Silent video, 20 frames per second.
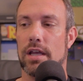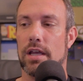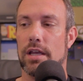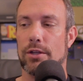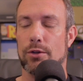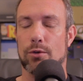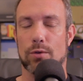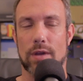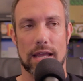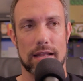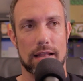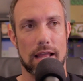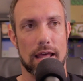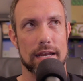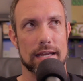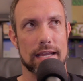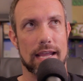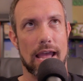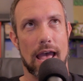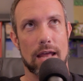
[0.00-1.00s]
You got a
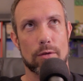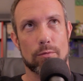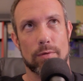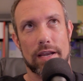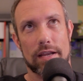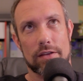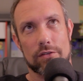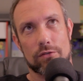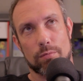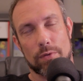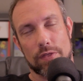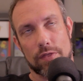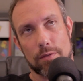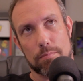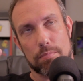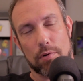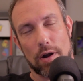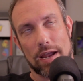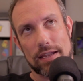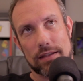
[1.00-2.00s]
lot of God rays with
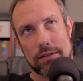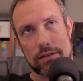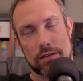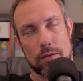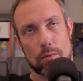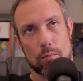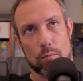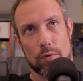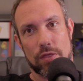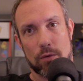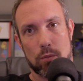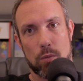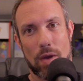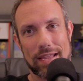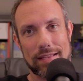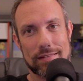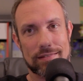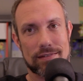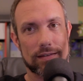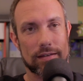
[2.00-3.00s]
with the
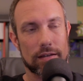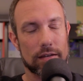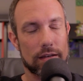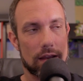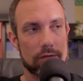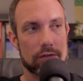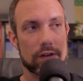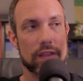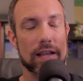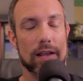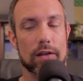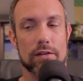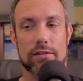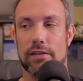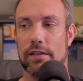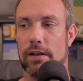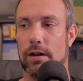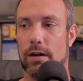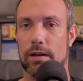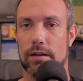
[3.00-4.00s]
whites and everything else
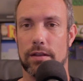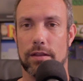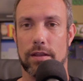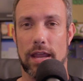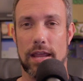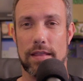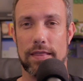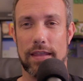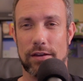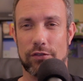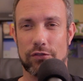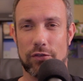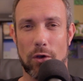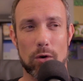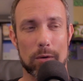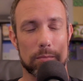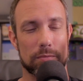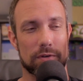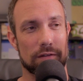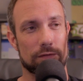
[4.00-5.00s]
in there, and they
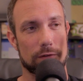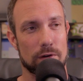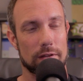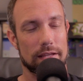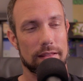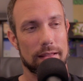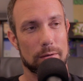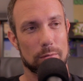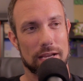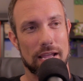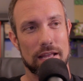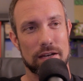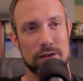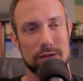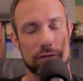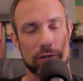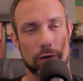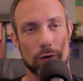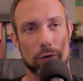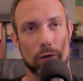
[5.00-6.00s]
showed them differently. They were kind of
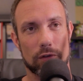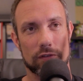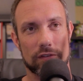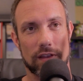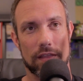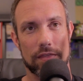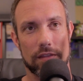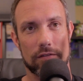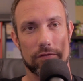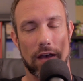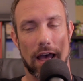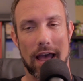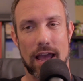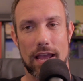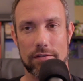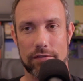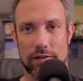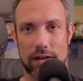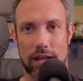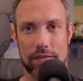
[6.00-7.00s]
circles on the
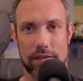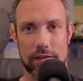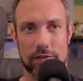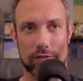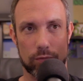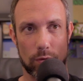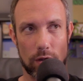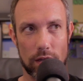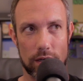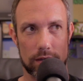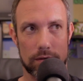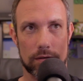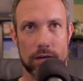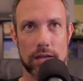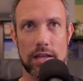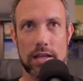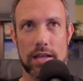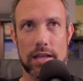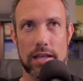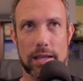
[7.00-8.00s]
Vive, and on this one,
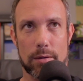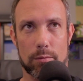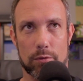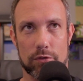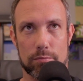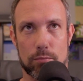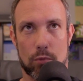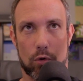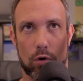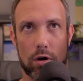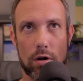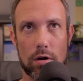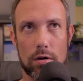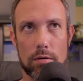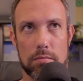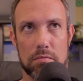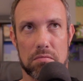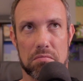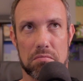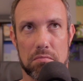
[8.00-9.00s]
it was
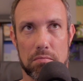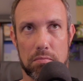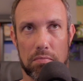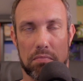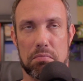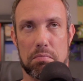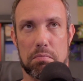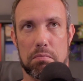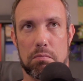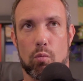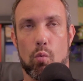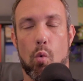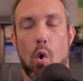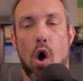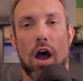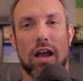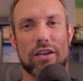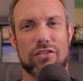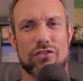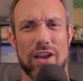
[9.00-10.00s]
more
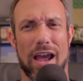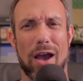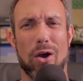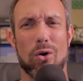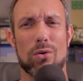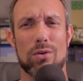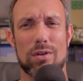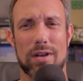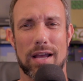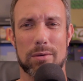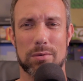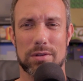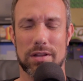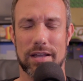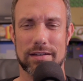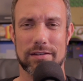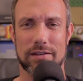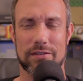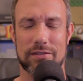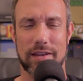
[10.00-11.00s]
washed out, I would
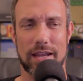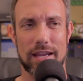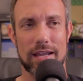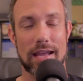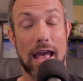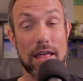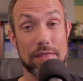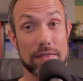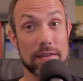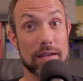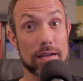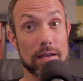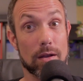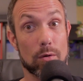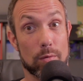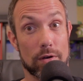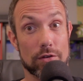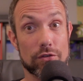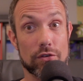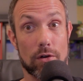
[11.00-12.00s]
like to say, on the
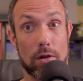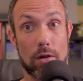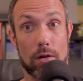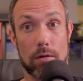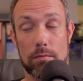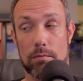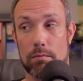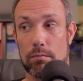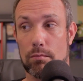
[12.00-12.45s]
original